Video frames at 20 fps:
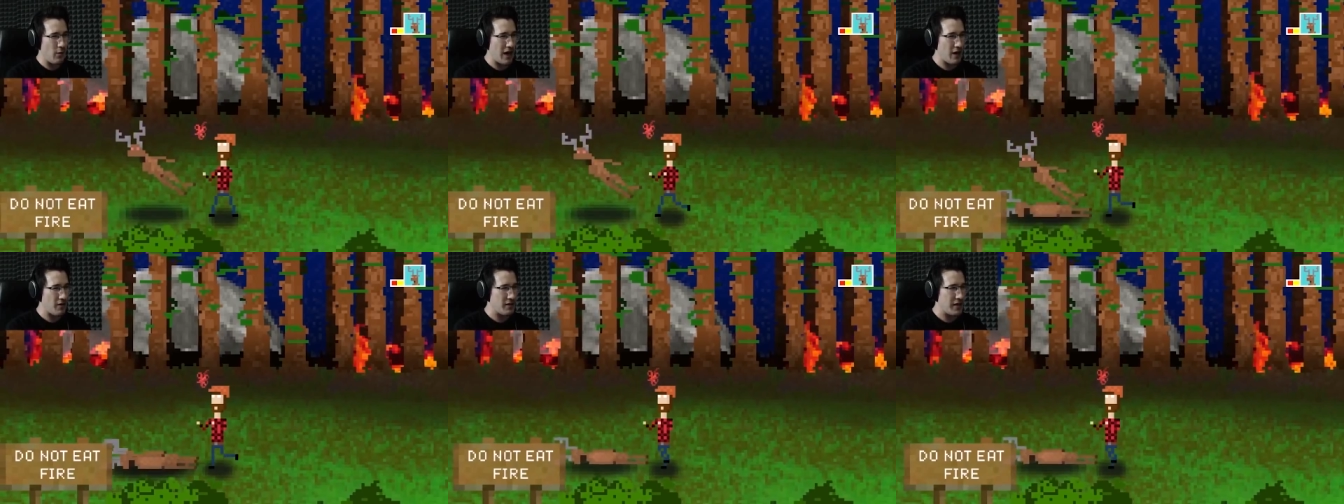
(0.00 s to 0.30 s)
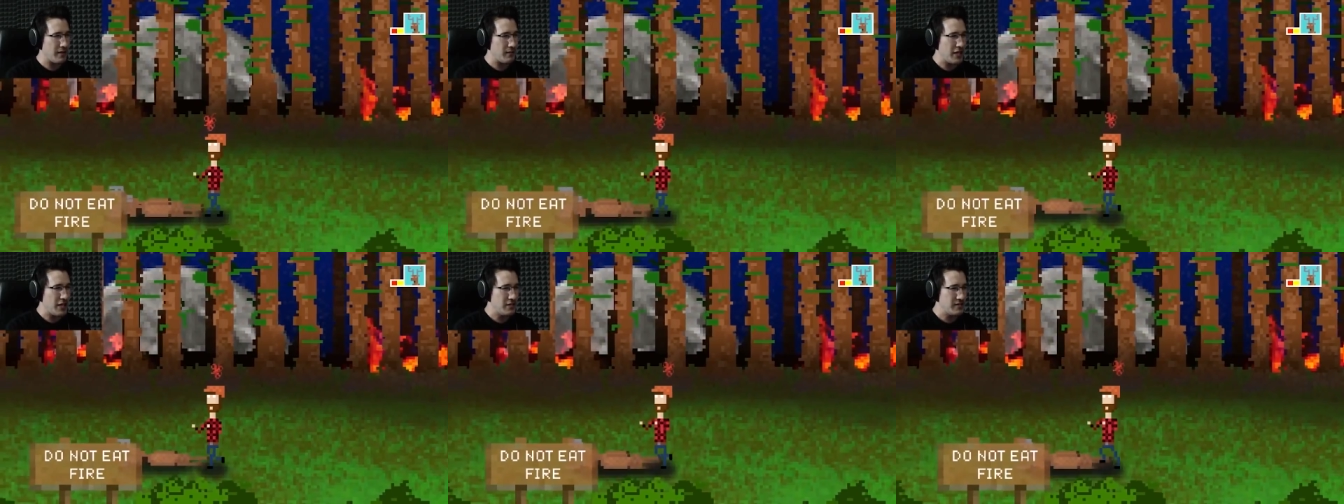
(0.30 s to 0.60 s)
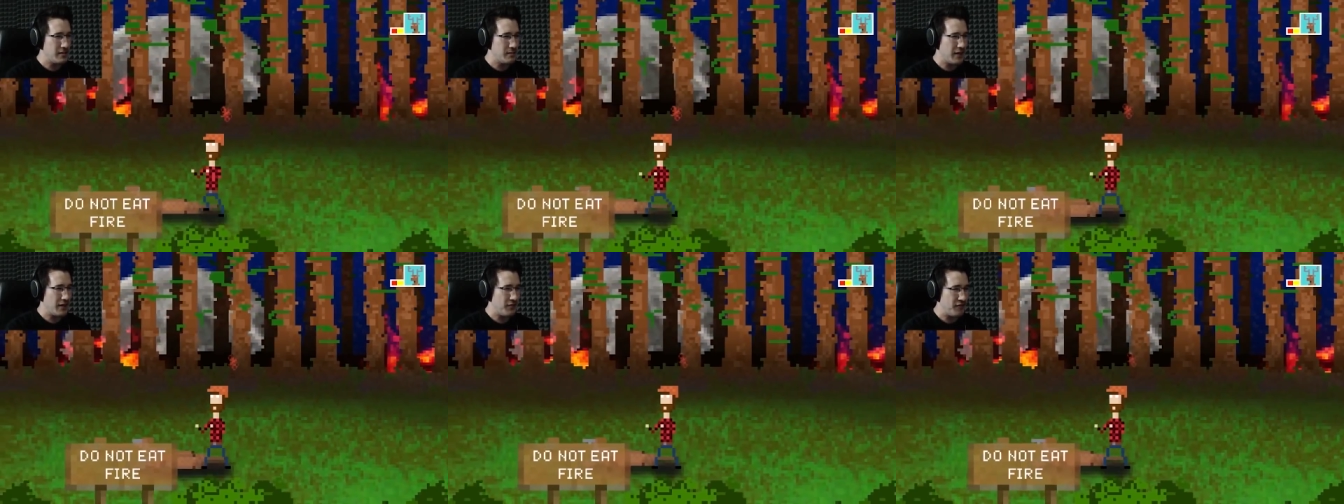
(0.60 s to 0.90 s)
Yeah, why would I be
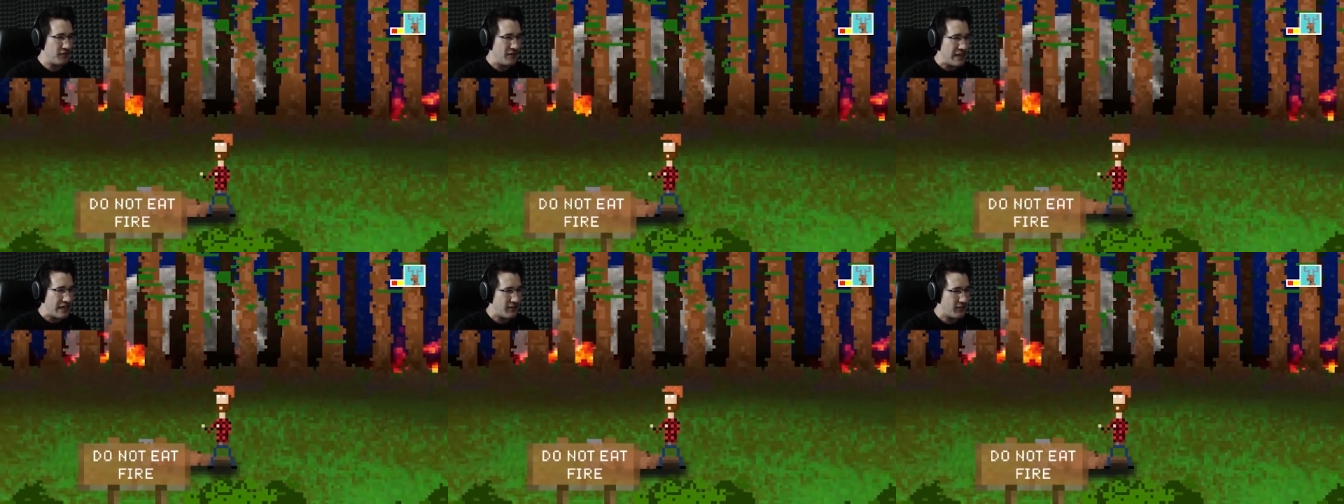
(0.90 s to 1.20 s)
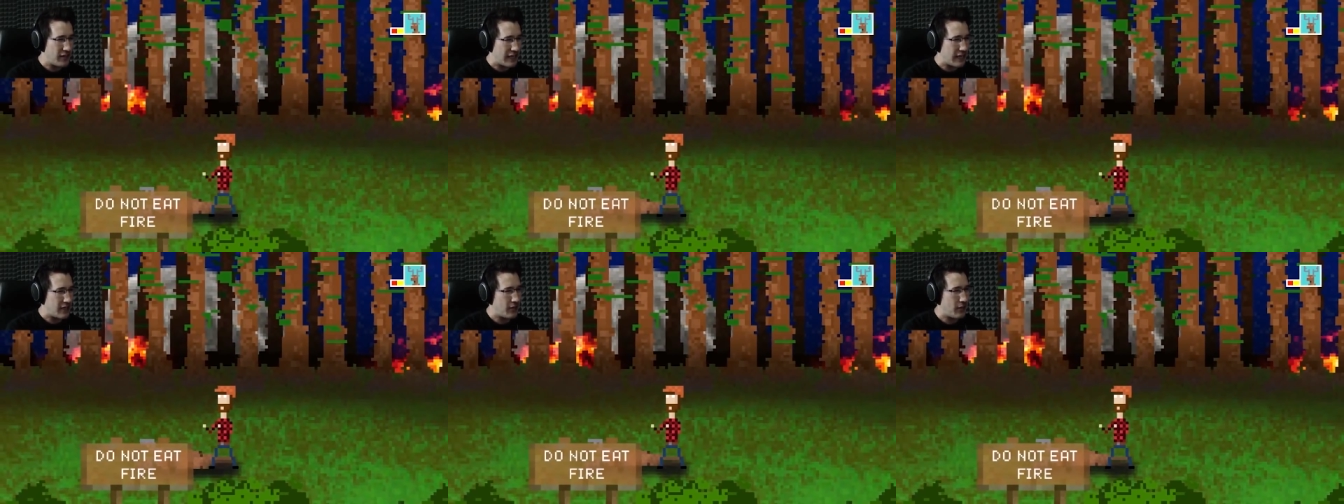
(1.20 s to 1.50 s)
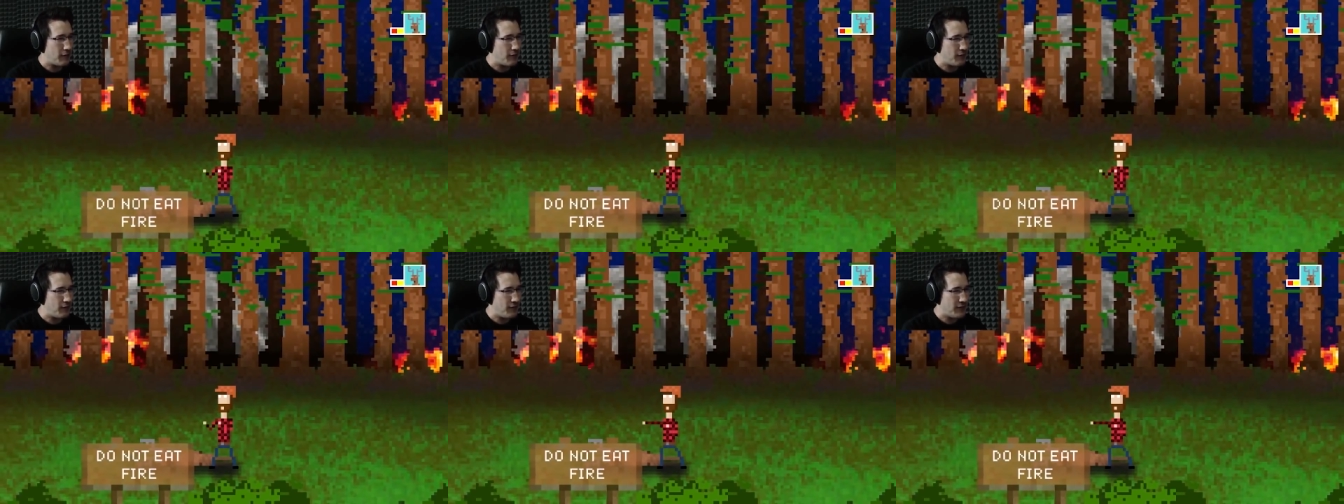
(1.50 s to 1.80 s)
using my feet if I
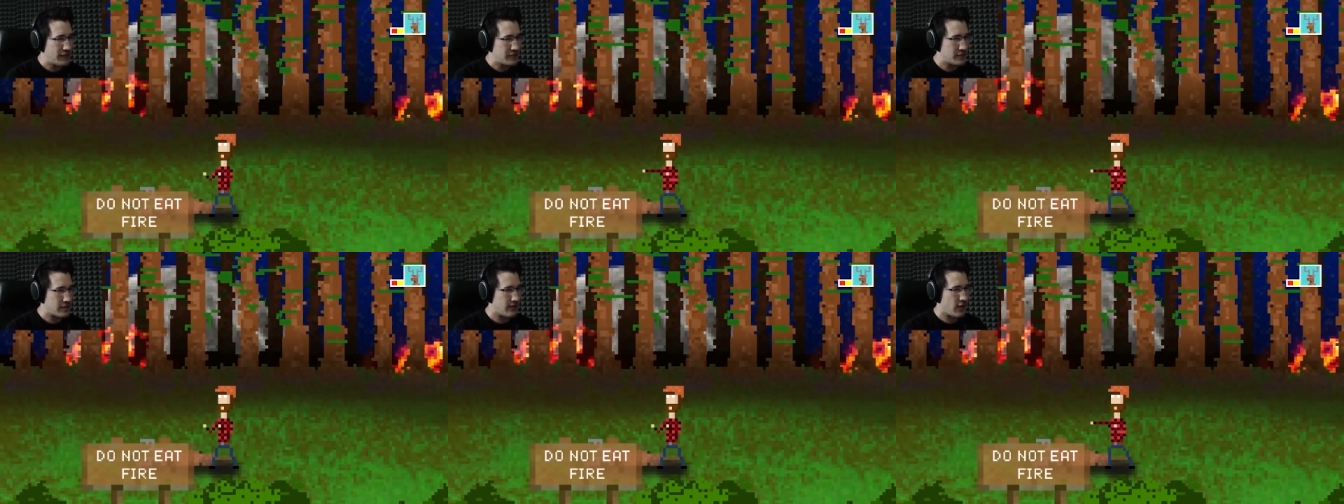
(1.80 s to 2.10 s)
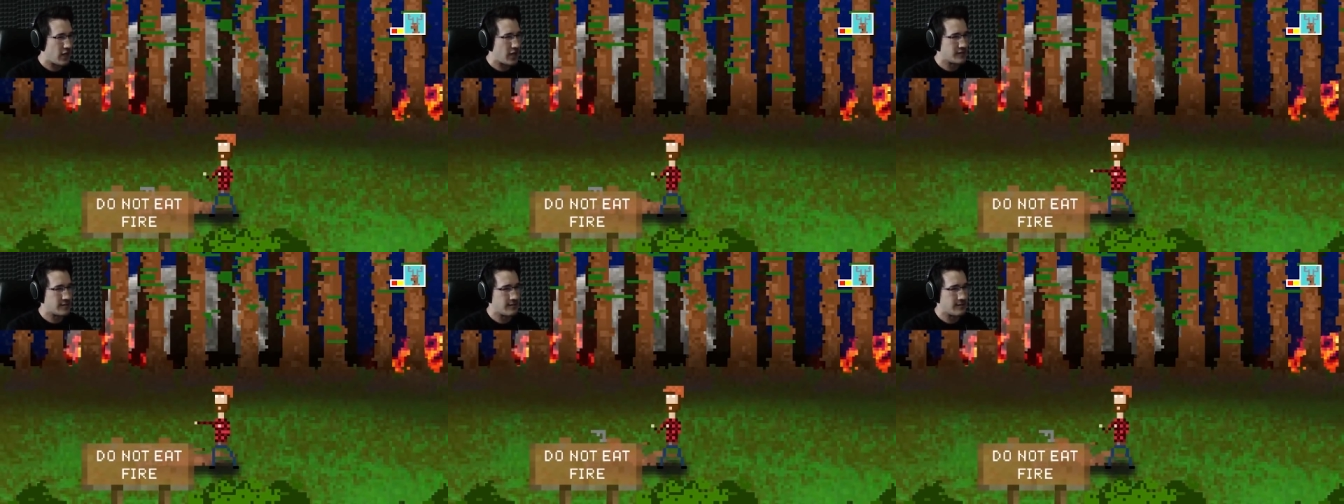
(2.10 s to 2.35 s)
got the fist of